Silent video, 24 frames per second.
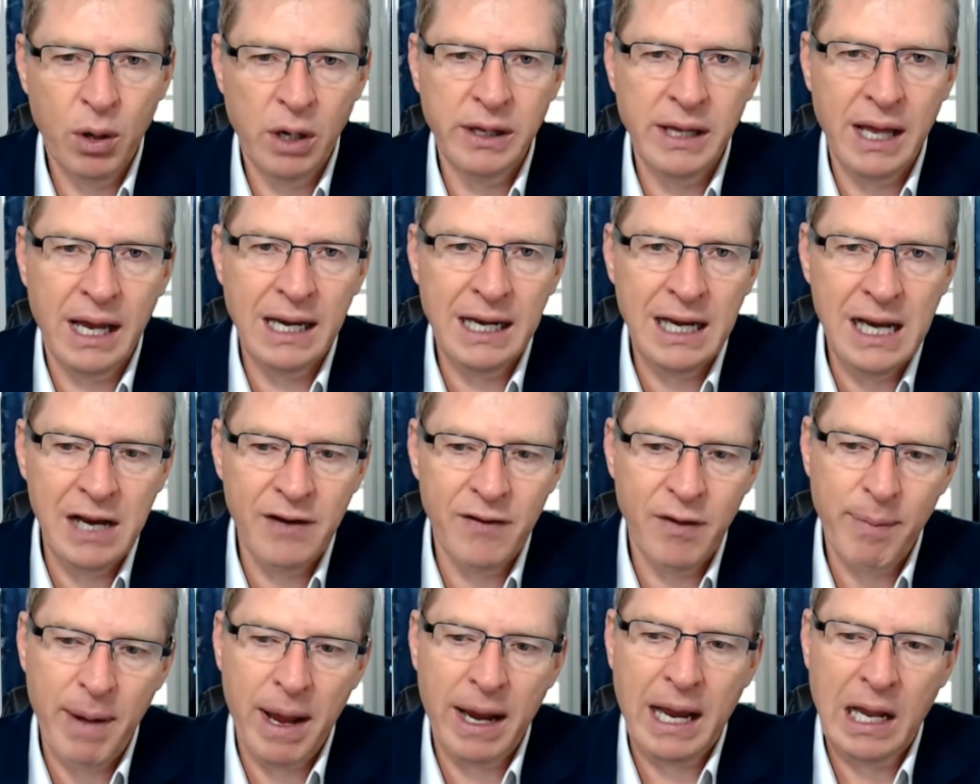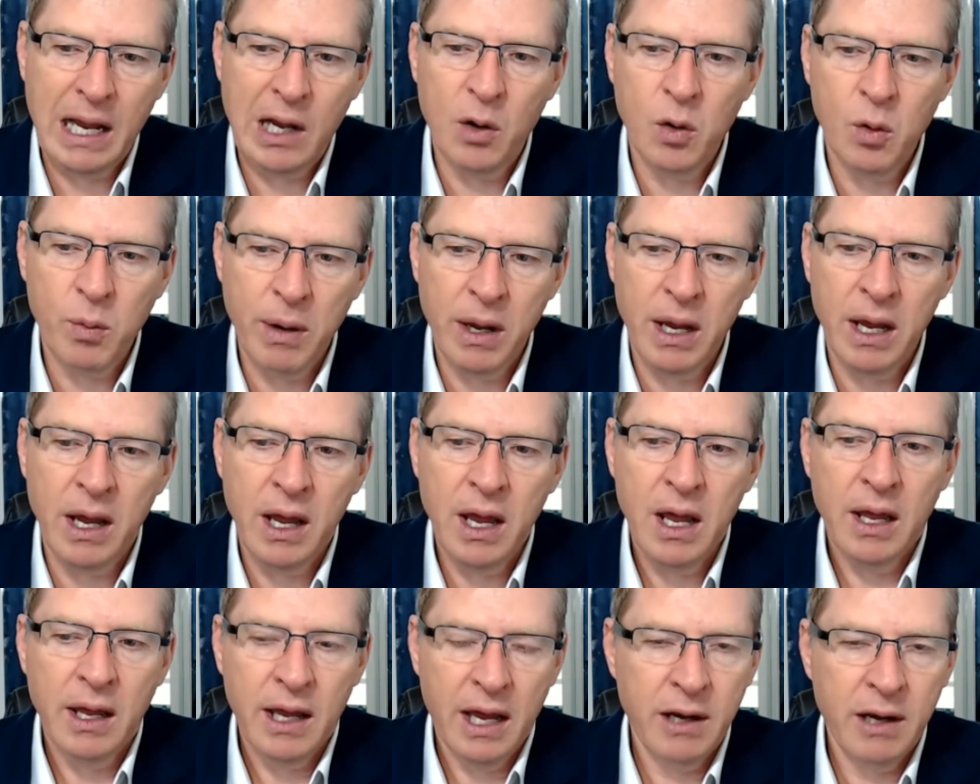that lever back a little bit,
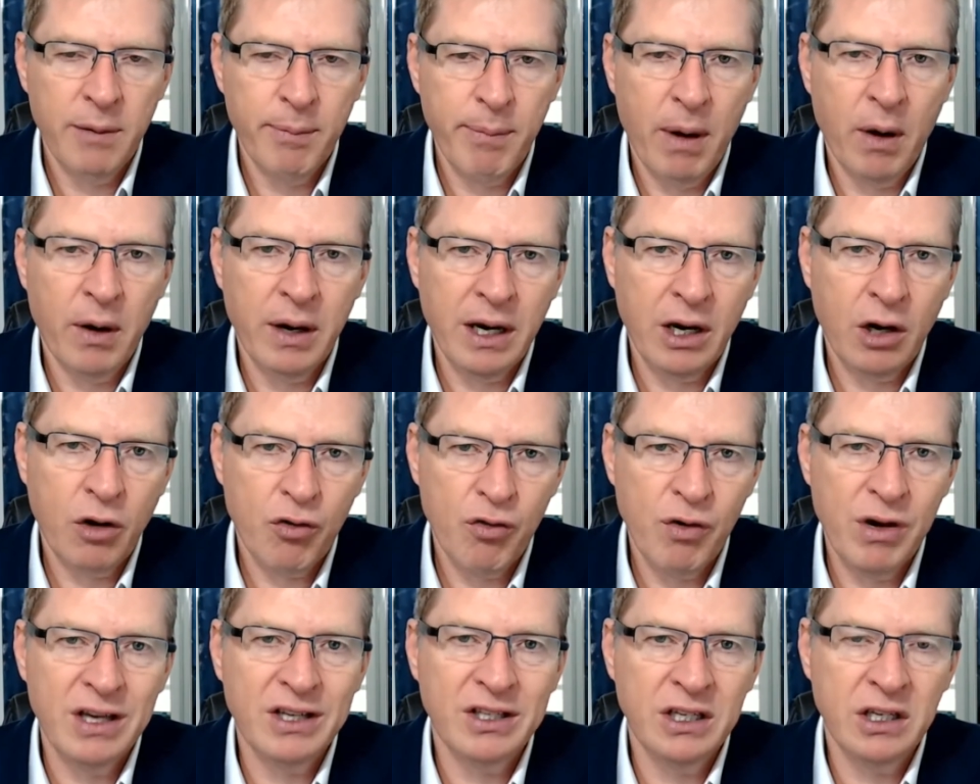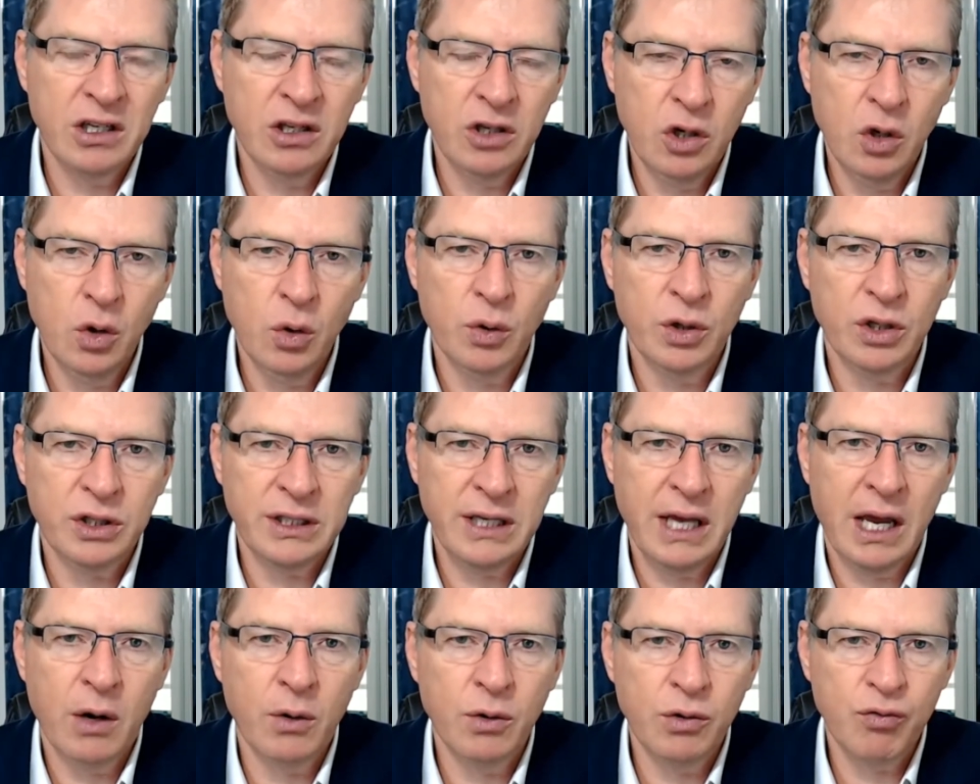and by increasing your
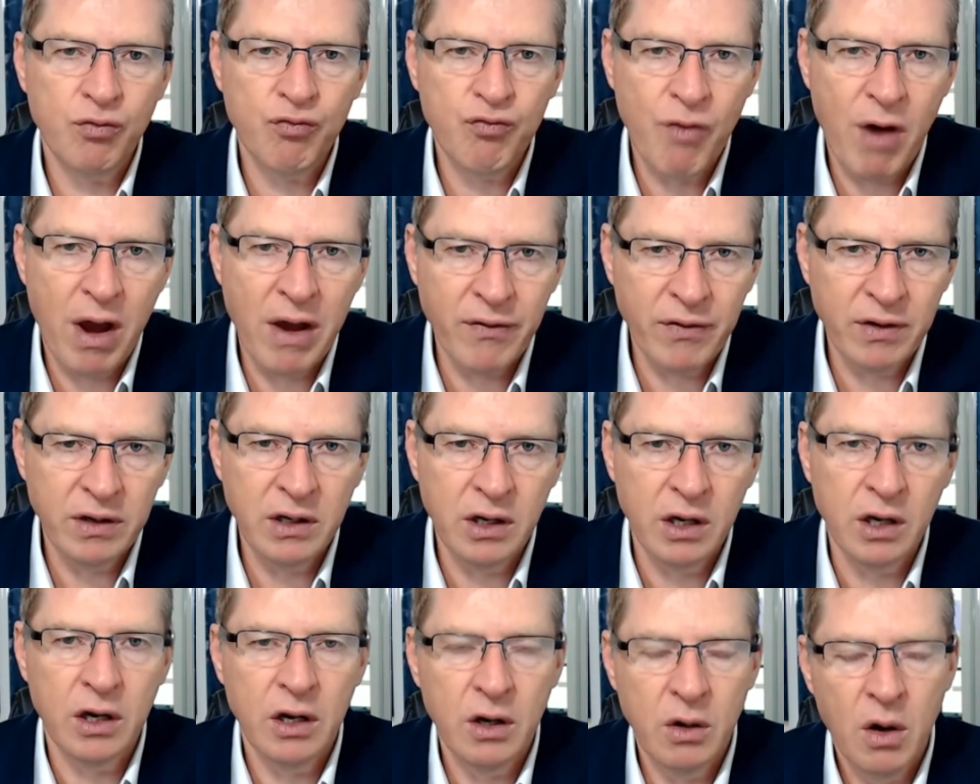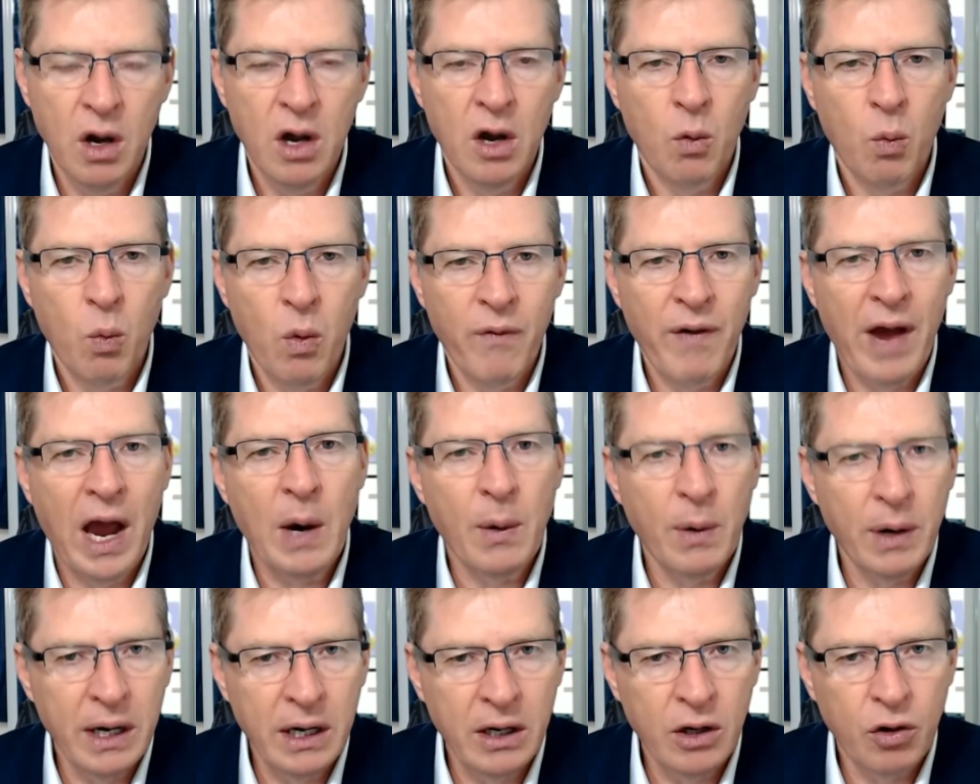sales revenue
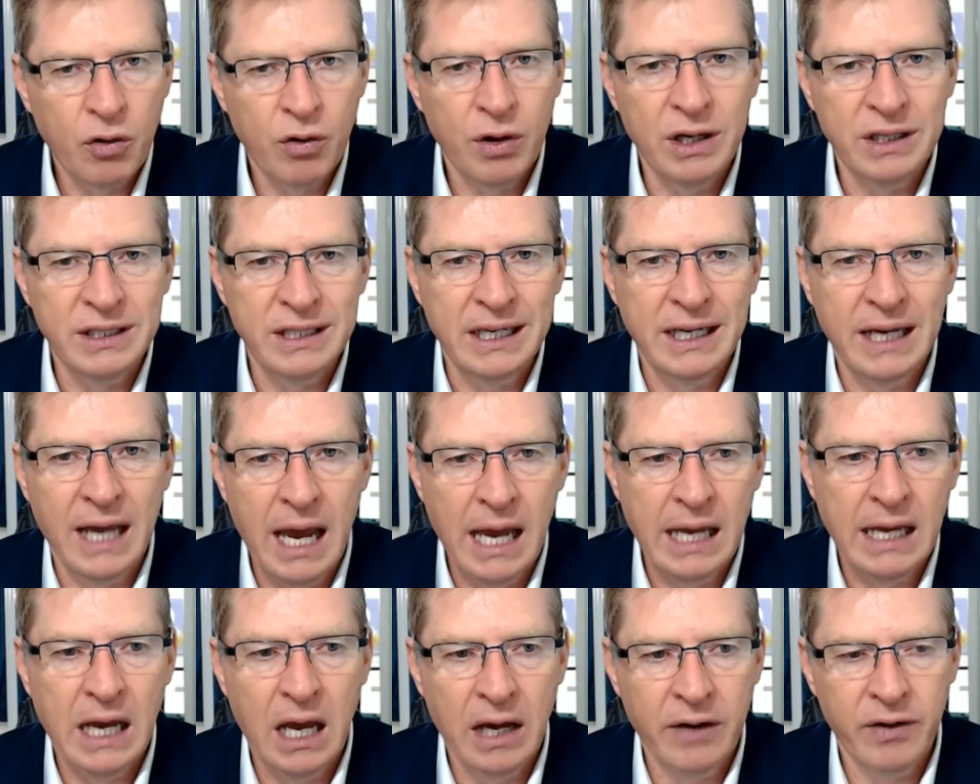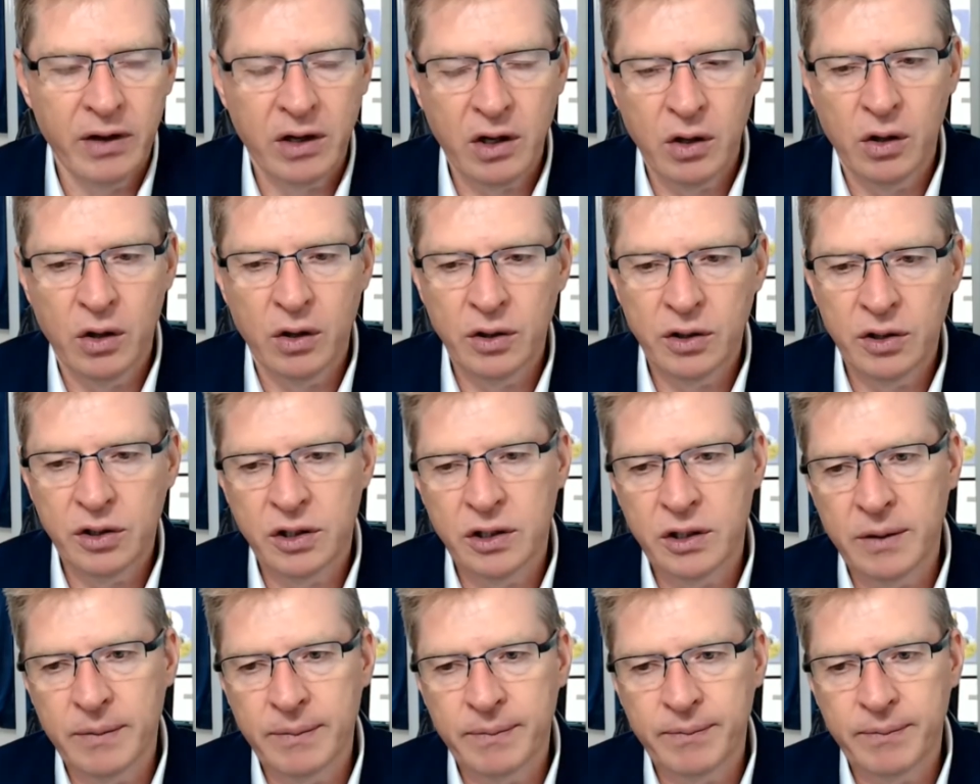without increasing any other costs.